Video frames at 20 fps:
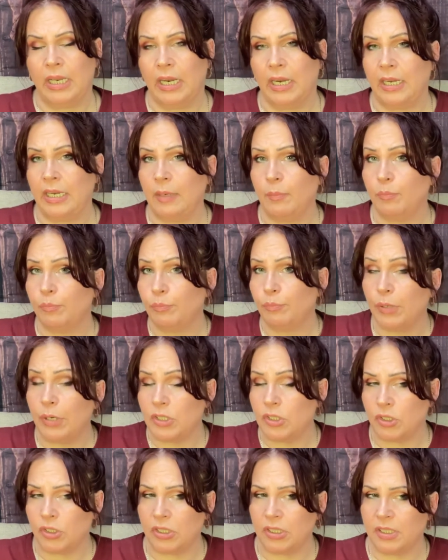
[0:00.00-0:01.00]
and I need
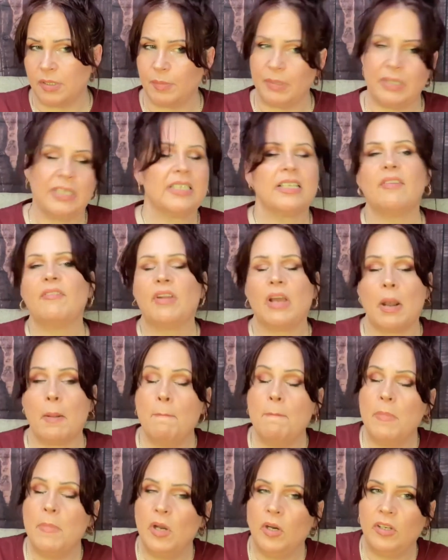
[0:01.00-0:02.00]
brushes because I've got a
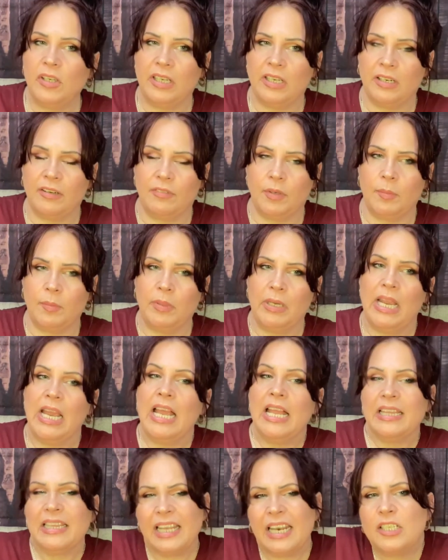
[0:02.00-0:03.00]
million of them,
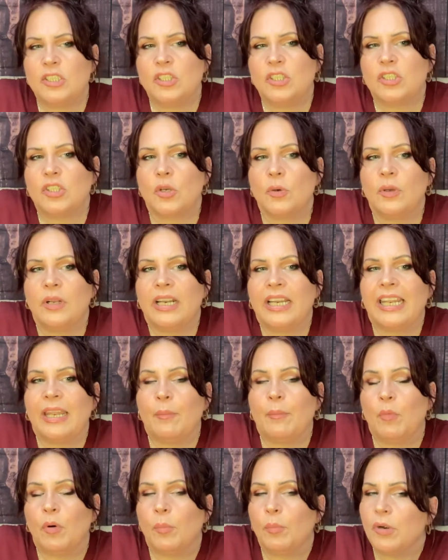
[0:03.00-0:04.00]
then I just go and I
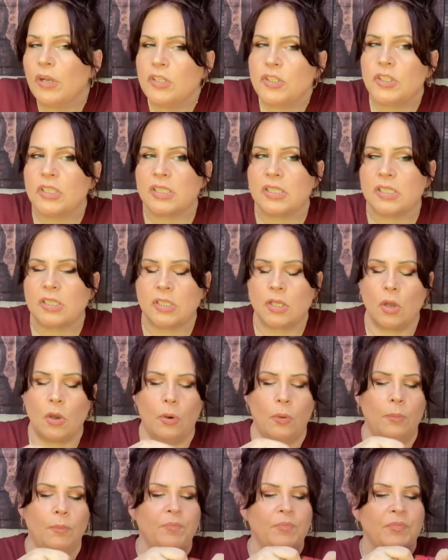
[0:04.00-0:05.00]
get more brushes.
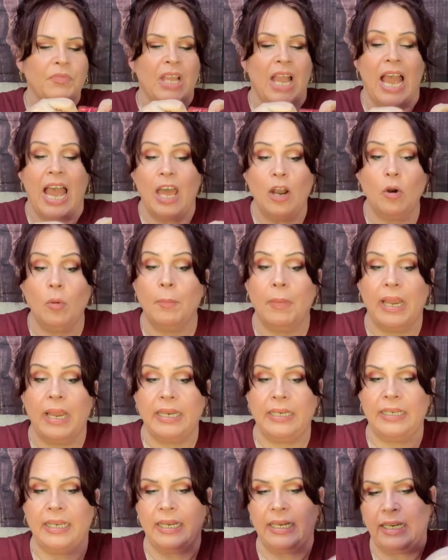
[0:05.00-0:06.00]
So I don't
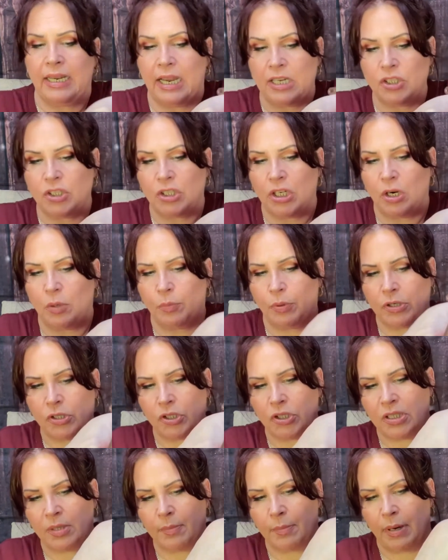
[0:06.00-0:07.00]
mind getting eyeshadow
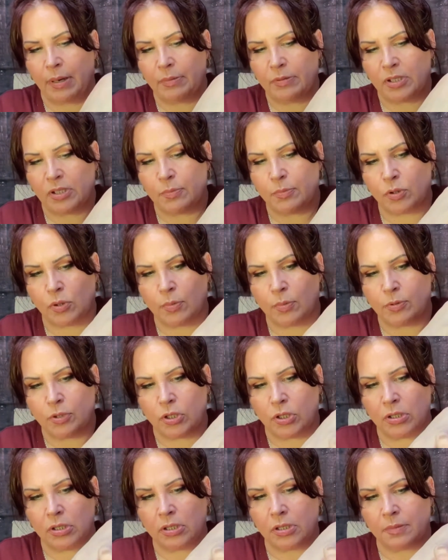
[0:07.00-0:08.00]
brushes in my
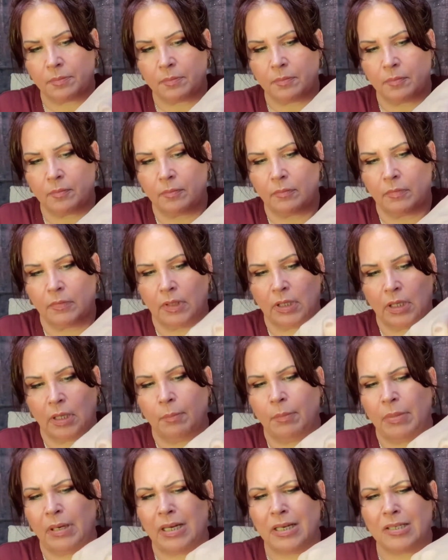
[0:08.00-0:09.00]
subscriptions
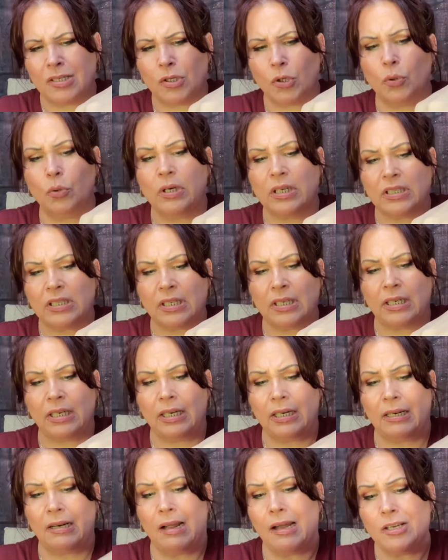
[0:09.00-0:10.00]
because who doesn't need
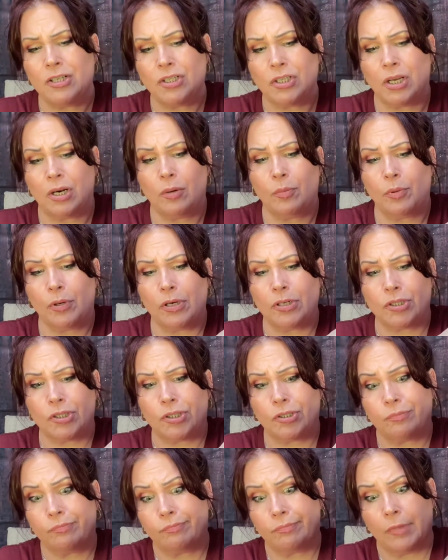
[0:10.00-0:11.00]
an eyeshadow brush?
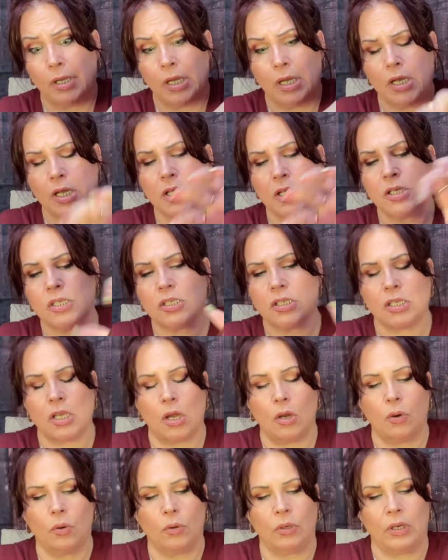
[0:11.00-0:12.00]
So
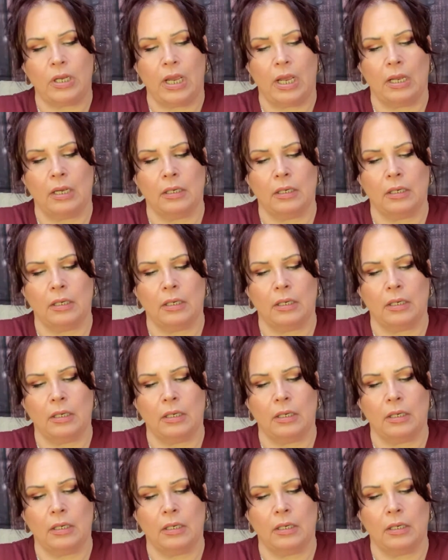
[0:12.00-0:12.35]
yeah.